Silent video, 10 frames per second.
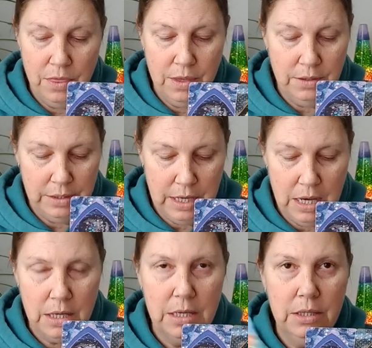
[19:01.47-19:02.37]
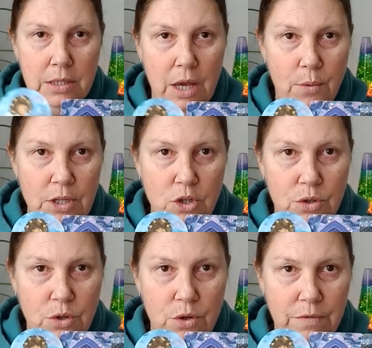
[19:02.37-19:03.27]
This here is going to
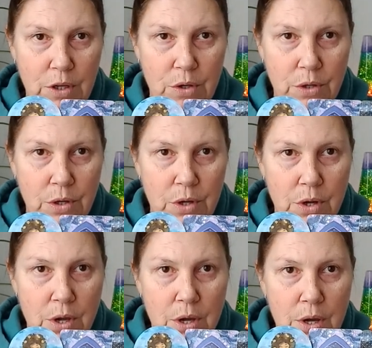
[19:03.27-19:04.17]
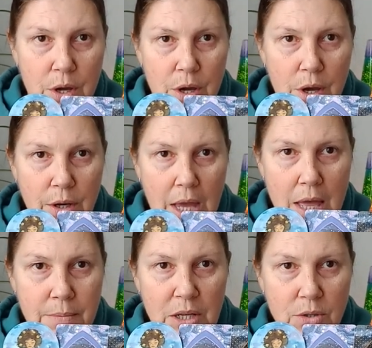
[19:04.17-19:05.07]
serve you.
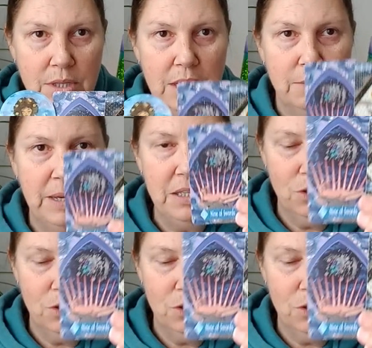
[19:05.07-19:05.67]
Okay, because there's been